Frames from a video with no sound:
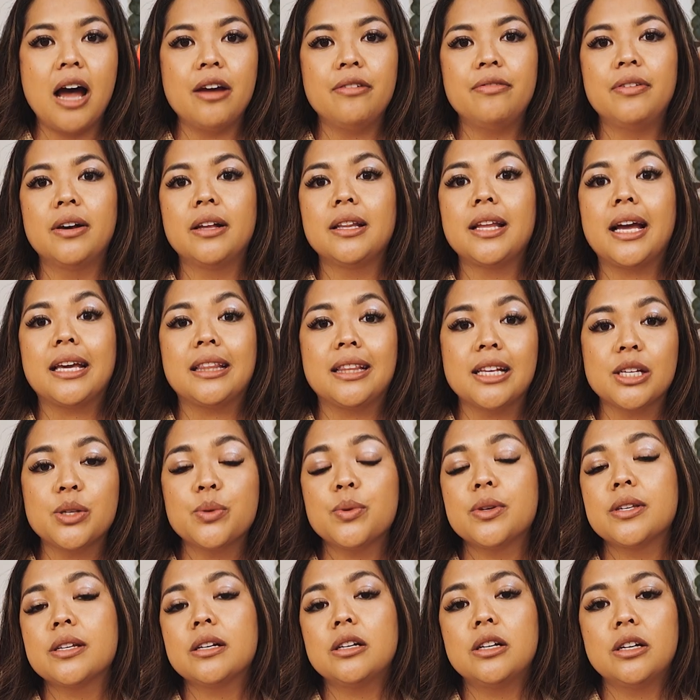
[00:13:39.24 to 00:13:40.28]
I felt like this
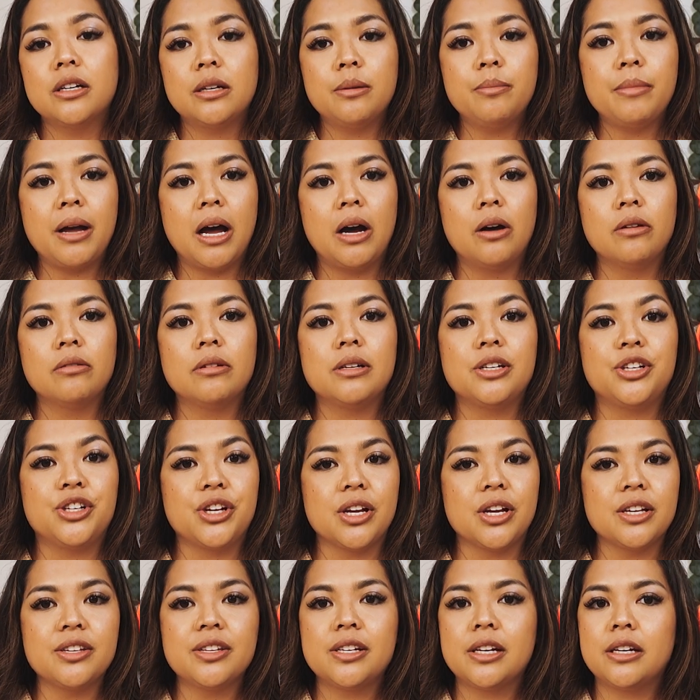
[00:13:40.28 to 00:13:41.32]
was a good amount,
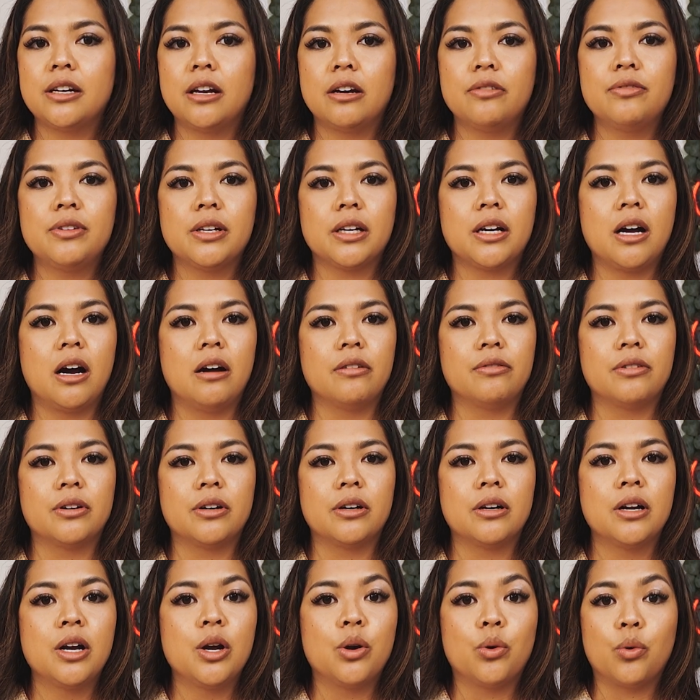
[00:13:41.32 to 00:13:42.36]
just enough to
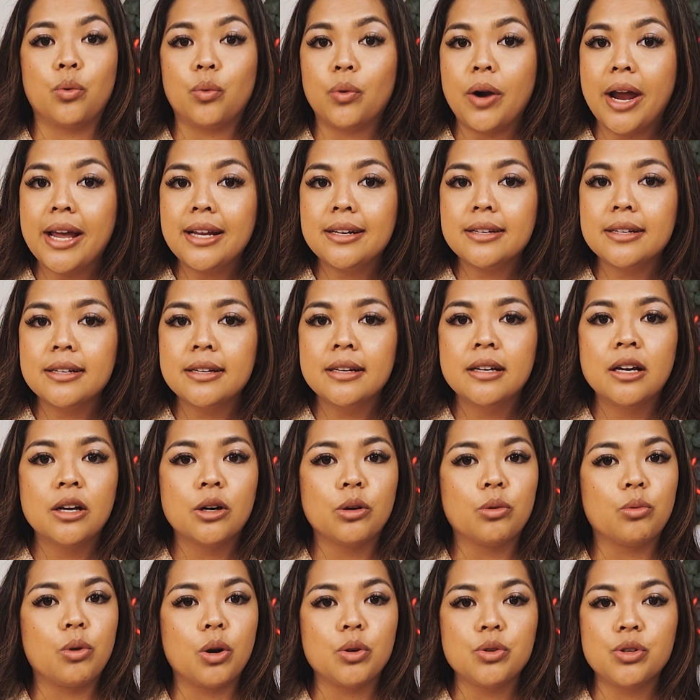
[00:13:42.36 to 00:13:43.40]
cover rent,
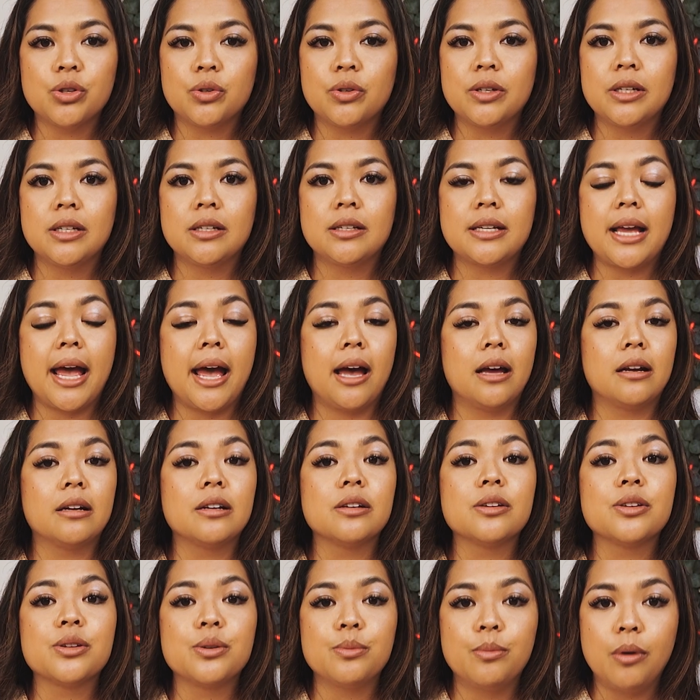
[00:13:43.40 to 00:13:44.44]
groceries, and
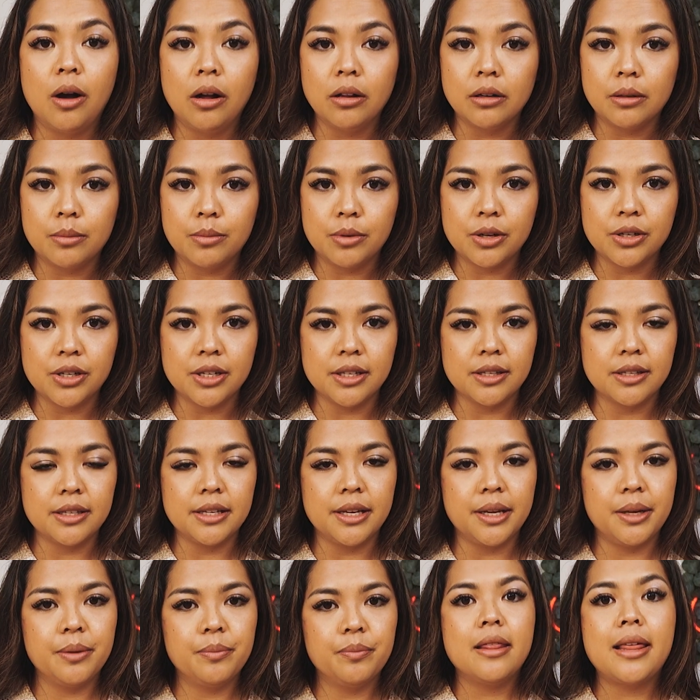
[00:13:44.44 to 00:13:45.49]
a small
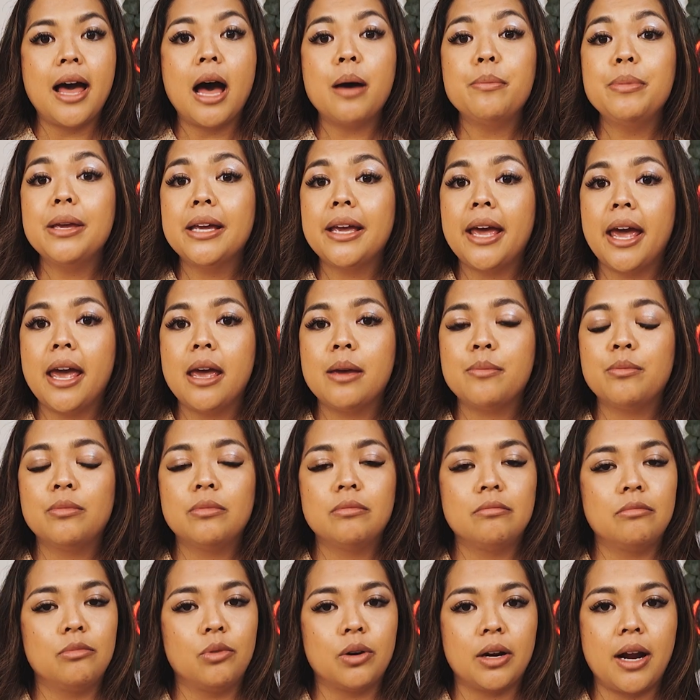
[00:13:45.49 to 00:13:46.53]
emergency. That became
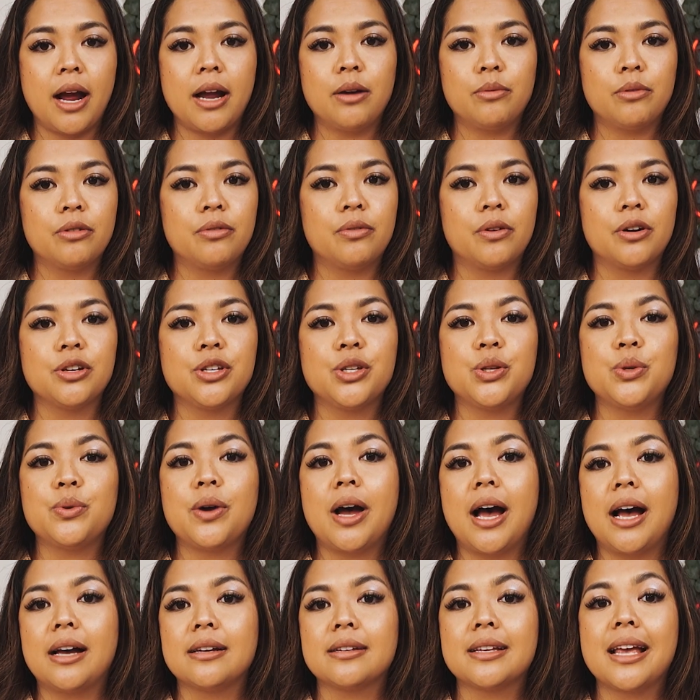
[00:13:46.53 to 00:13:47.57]
what I refer to
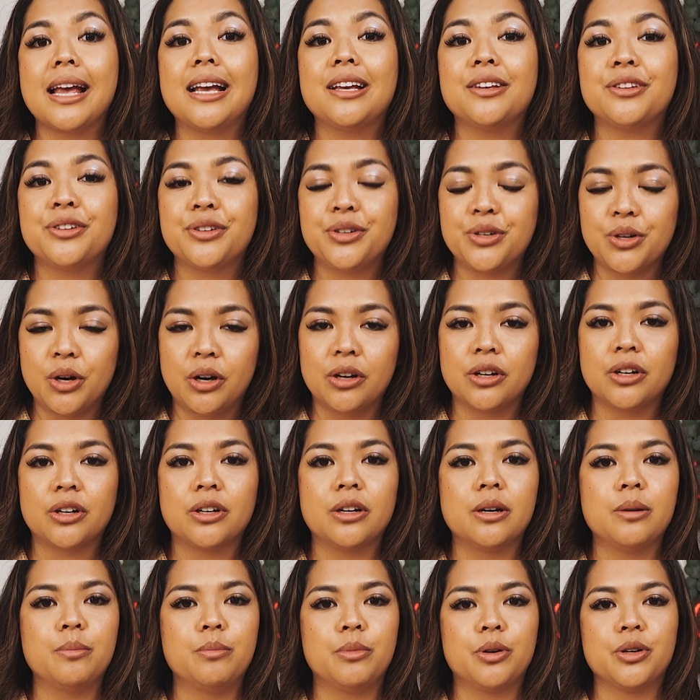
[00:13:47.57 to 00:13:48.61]
as a starter
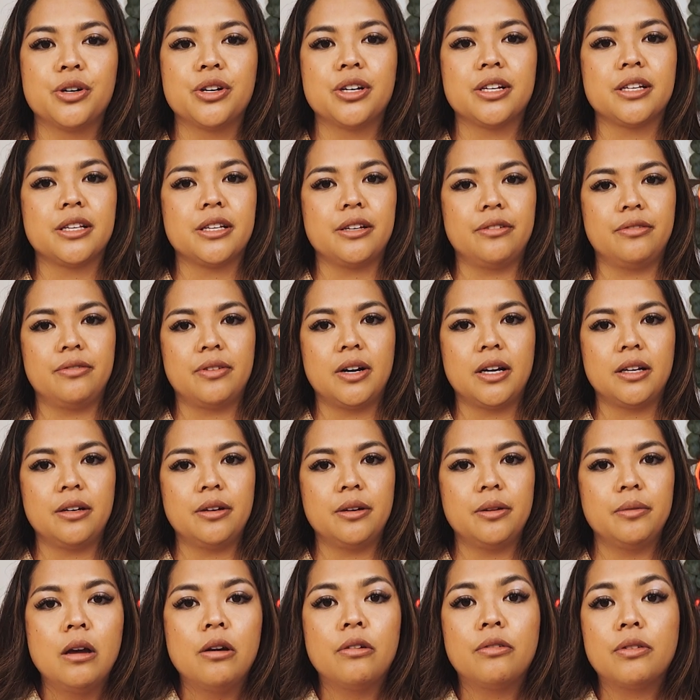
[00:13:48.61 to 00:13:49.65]
emergency fund.
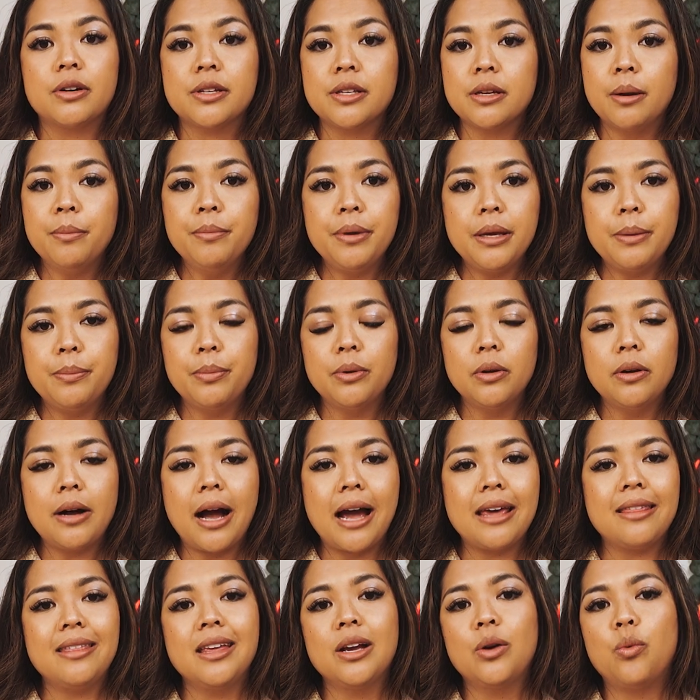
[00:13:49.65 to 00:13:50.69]
For some people,
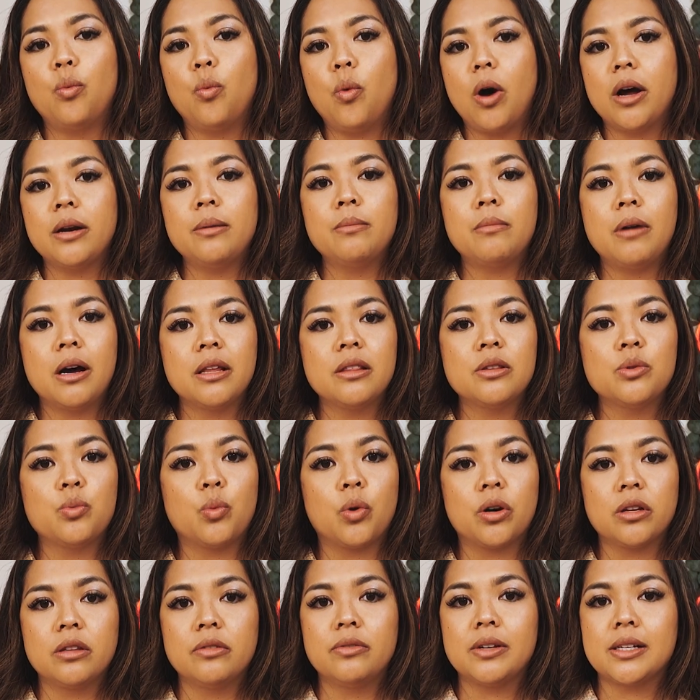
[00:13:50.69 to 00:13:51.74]
I think 1 month's
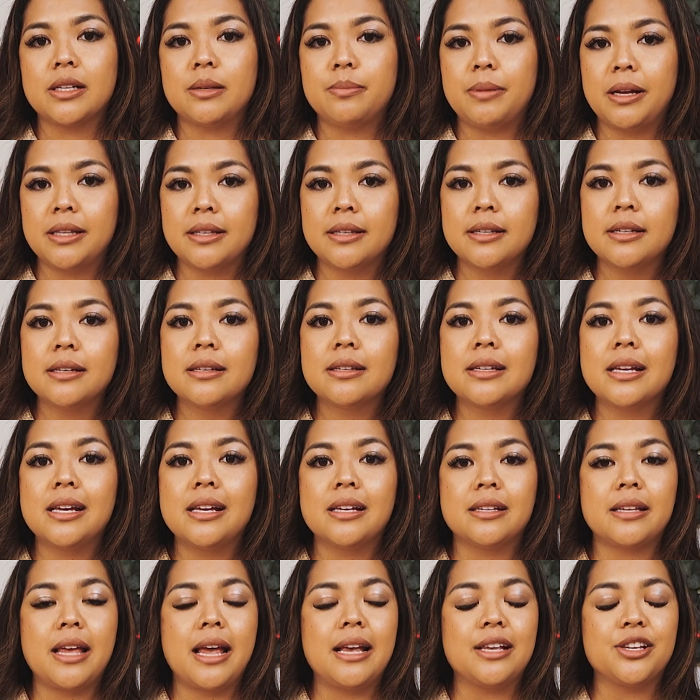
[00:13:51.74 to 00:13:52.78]
worth of expenses
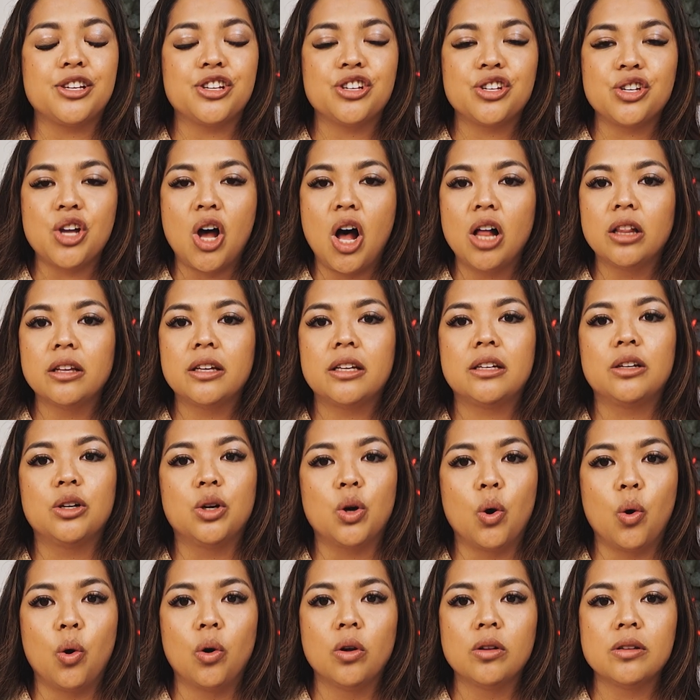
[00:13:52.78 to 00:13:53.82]
is a solid
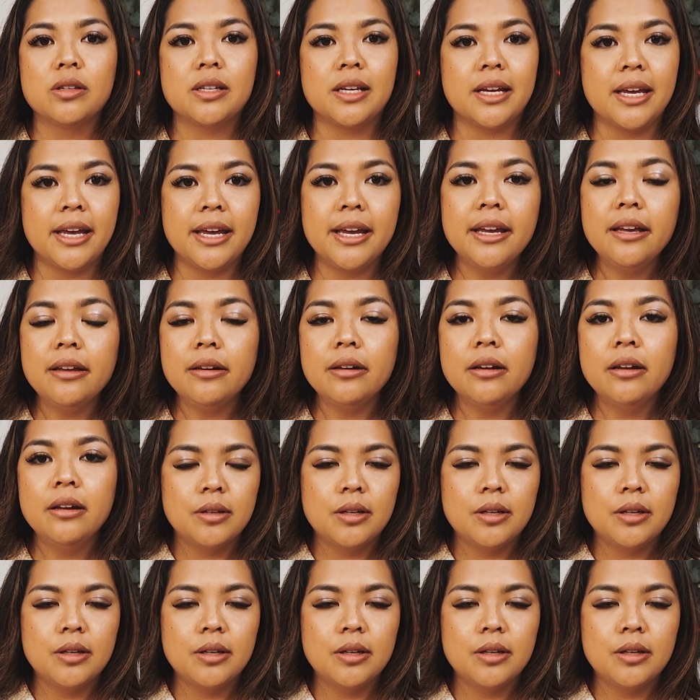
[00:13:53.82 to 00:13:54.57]
goal to hit.